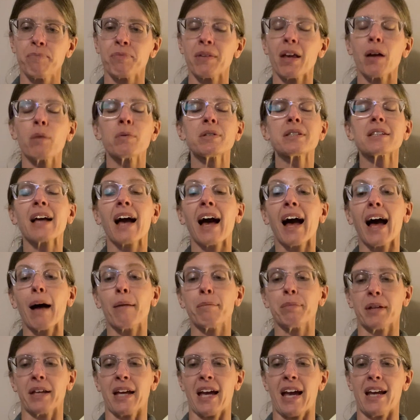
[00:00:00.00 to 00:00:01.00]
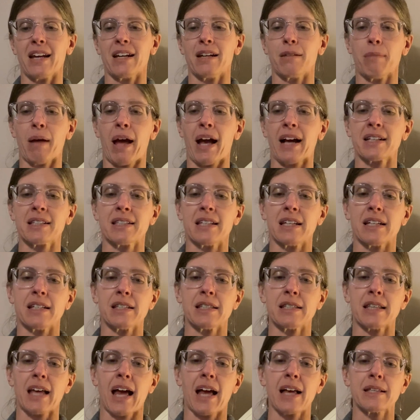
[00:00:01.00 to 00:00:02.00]
It was complicated, Maxine
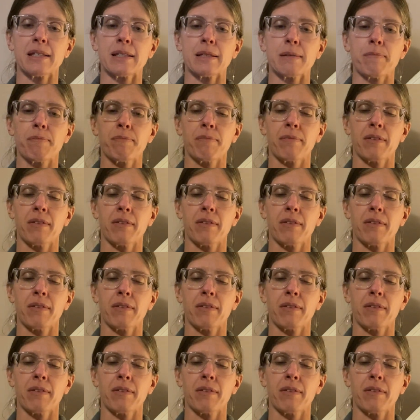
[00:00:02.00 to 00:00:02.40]
says.